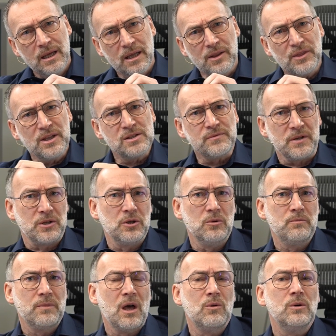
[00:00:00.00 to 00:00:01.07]
In this video
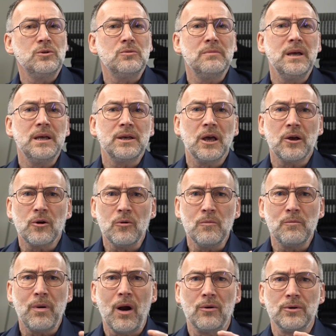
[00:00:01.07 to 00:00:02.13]
I want to make a
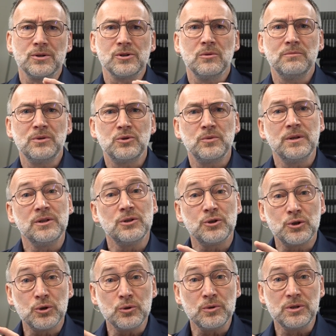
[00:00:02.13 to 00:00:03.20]
comparison between
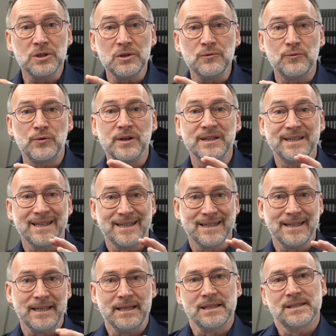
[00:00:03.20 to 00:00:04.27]
two different
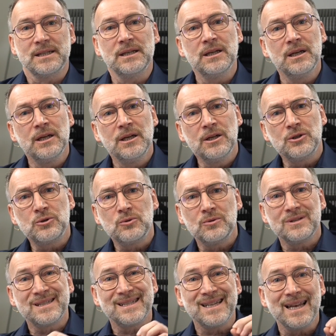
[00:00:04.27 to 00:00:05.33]
techniques
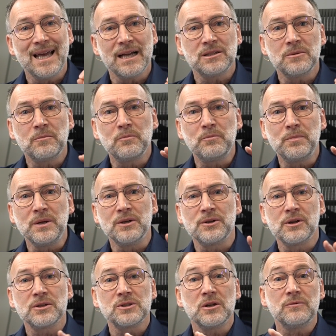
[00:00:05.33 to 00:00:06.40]
to select
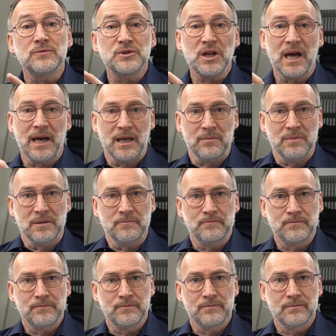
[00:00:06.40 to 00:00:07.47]
periods of time.
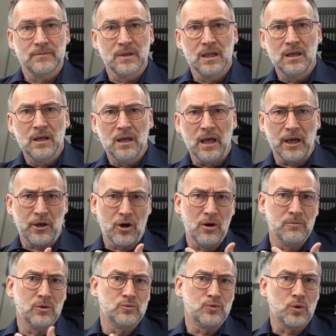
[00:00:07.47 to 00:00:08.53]
A
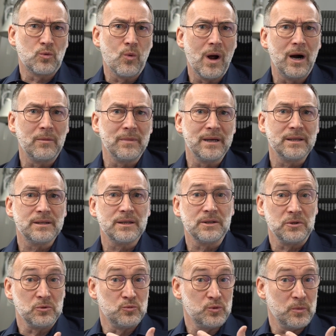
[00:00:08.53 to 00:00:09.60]
common requirement
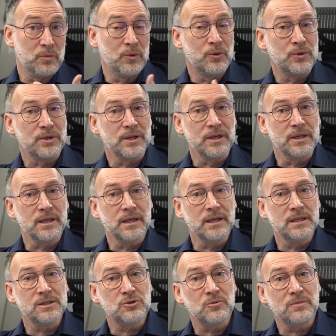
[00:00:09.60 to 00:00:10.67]
in reporting
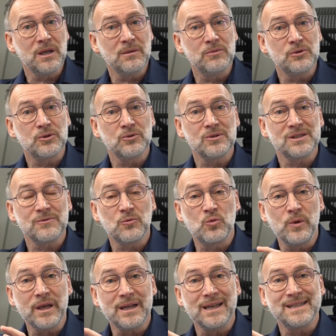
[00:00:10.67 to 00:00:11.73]
is to be able to
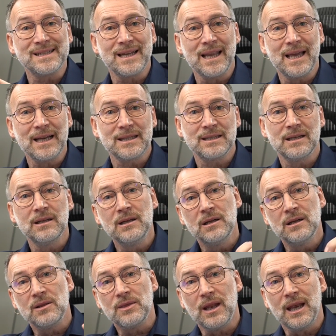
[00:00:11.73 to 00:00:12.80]
quickly select
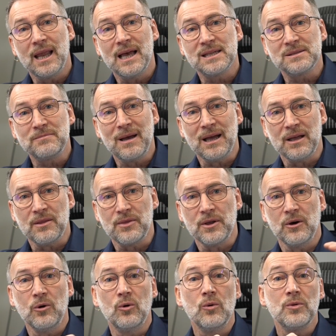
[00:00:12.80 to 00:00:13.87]
the last month
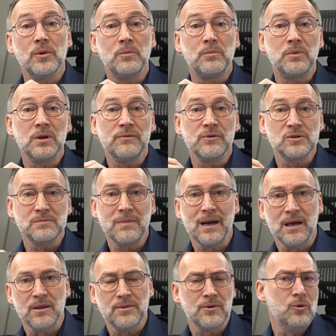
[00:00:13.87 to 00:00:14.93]
or the previous
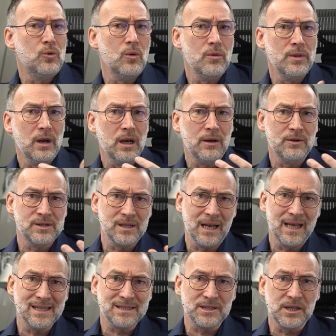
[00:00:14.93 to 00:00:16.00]
month or the
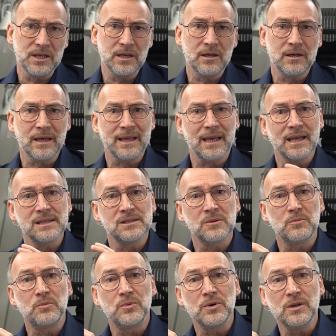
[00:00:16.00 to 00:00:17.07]
last year against the
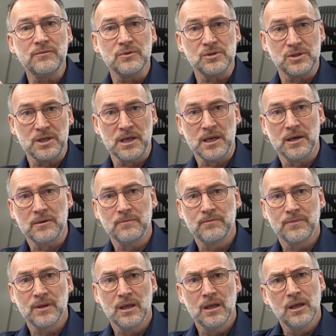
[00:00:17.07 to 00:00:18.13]
previous year.
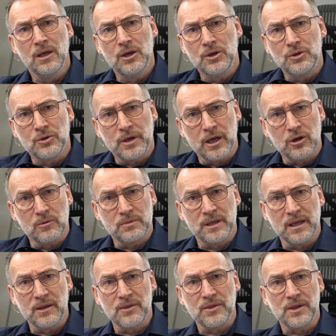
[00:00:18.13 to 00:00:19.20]
You can
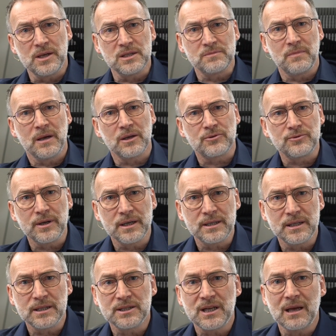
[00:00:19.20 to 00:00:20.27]
obtain this by
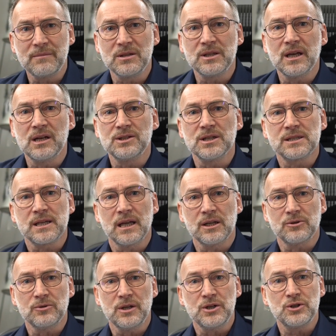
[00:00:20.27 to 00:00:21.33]
creating time intelligence
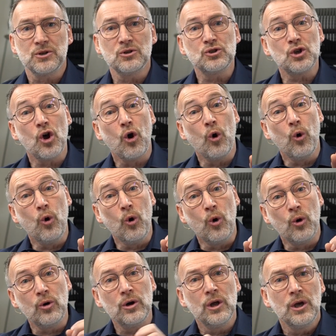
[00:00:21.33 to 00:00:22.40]
calculations
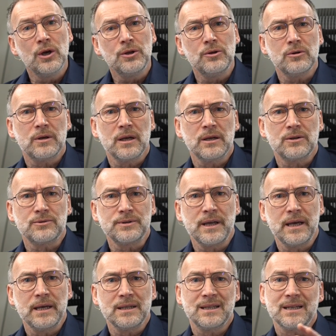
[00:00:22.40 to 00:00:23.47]
or you can
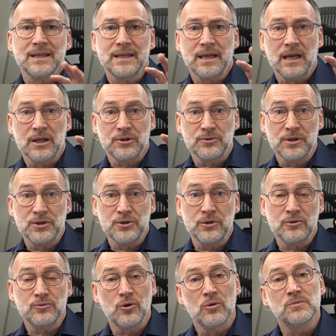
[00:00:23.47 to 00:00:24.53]
create
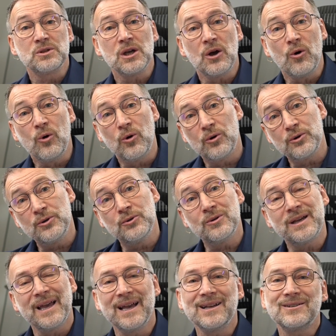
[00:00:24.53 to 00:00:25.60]
calculation groups uh, or you
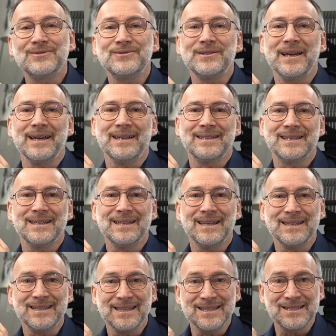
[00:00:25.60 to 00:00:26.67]
can create uh,
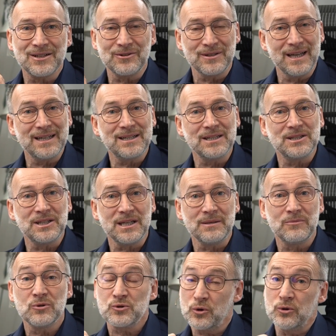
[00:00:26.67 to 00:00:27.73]
disconnected
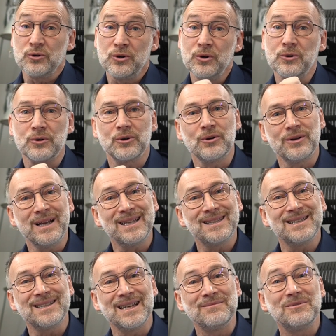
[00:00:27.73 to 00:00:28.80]
tables or no
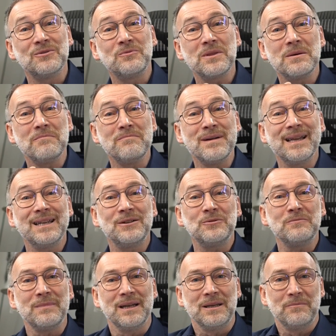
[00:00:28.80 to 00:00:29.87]
connected table with a
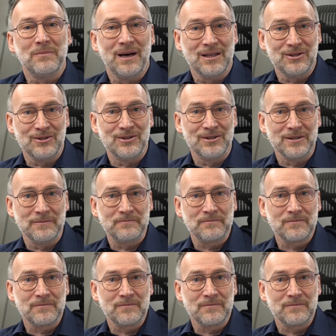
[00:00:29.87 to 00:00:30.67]
many-to-many -many pattern.